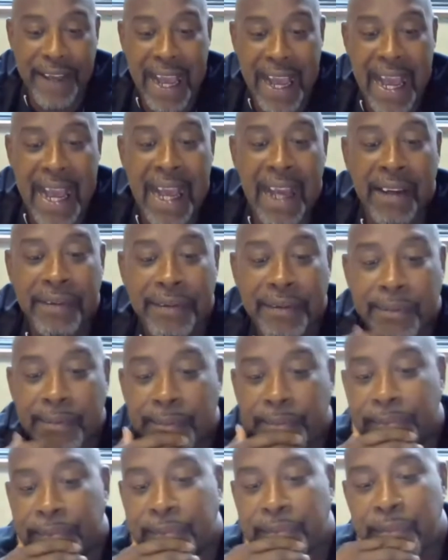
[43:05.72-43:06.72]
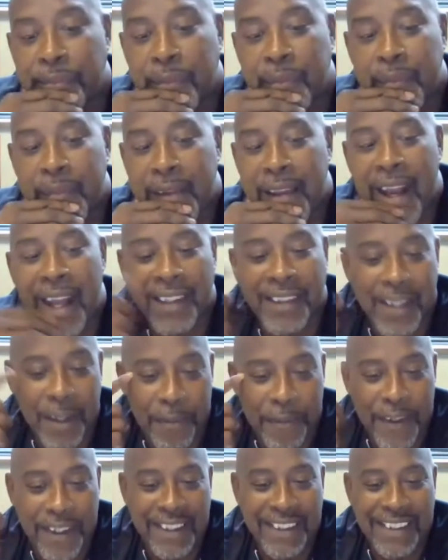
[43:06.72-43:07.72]
Ave. I said
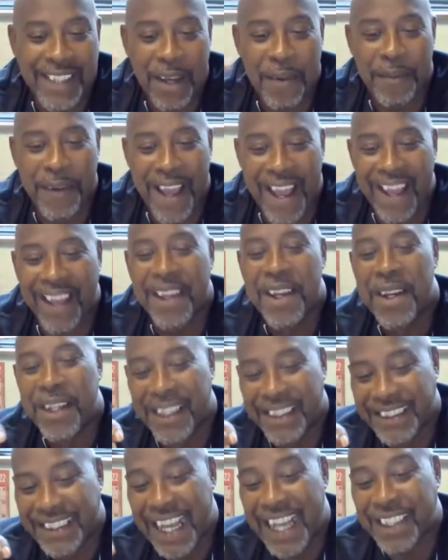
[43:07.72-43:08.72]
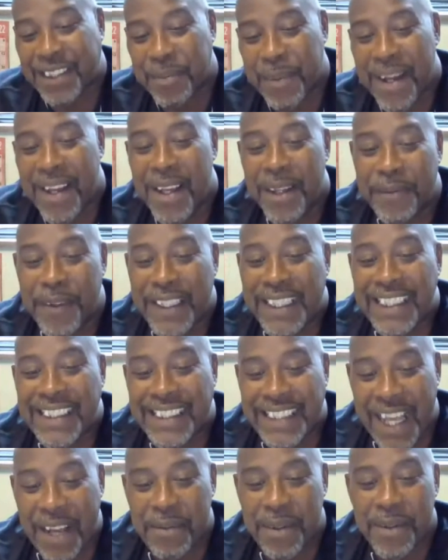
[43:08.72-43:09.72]
57th Ave because that's what
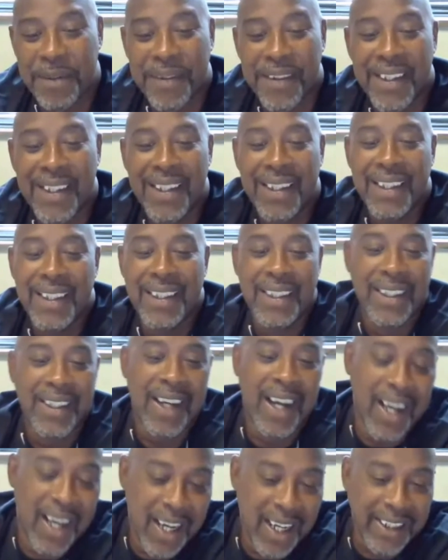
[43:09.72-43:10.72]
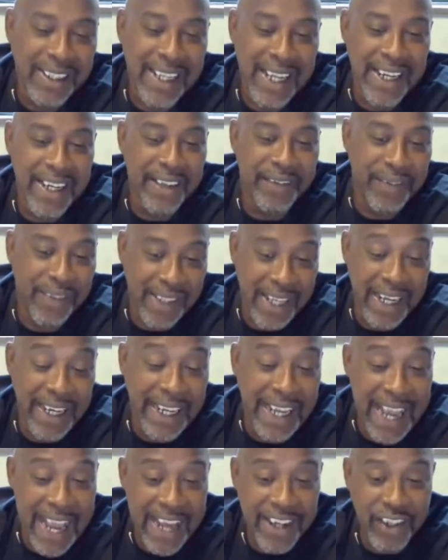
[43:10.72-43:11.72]
57.
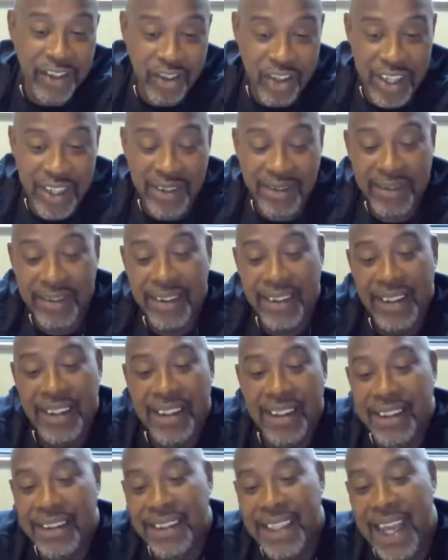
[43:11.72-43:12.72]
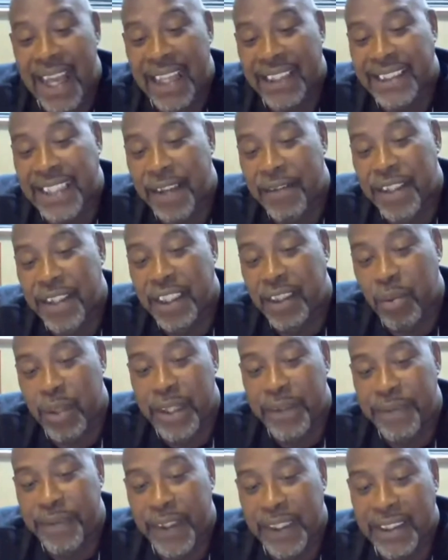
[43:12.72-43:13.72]
Kenny Anderson at
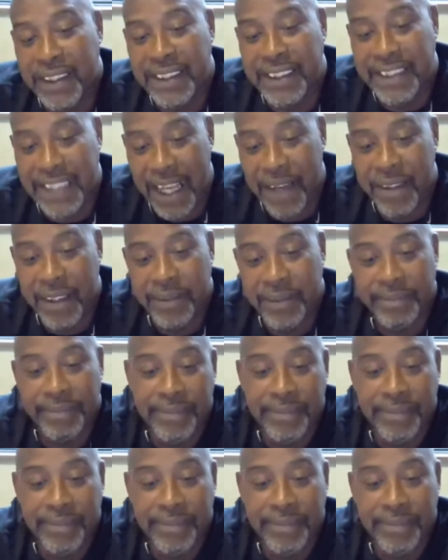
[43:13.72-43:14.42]
7357.